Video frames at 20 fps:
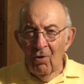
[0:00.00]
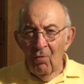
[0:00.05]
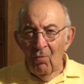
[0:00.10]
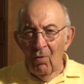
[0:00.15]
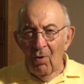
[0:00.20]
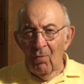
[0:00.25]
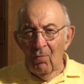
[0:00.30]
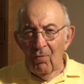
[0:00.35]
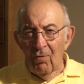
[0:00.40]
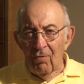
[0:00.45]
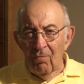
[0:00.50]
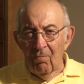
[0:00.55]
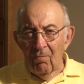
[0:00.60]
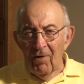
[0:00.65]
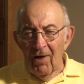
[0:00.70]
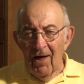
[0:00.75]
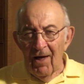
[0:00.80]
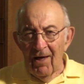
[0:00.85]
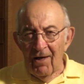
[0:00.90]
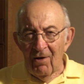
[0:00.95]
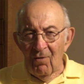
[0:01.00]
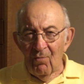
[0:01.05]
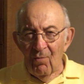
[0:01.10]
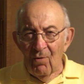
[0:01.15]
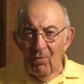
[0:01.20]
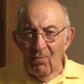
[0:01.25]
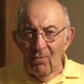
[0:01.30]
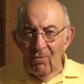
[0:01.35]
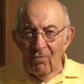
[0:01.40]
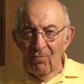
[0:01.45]
One was black,
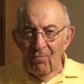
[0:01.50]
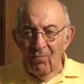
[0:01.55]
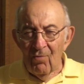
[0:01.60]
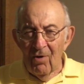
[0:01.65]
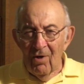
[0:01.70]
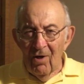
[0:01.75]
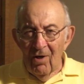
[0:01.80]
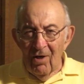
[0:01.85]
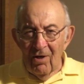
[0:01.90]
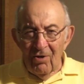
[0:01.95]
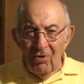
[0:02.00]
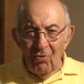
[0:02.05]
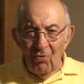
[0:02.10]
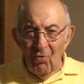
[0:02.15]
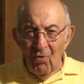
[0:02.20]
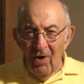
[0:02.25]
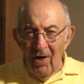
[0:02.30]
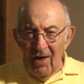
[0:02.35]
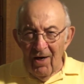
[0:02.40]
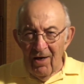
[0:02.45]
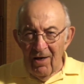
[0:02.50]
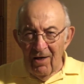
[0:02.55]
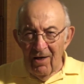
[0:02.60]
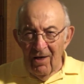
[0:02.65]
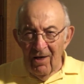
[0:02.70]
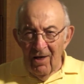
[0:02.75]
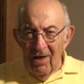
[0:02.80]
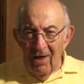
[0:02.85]
one was gray,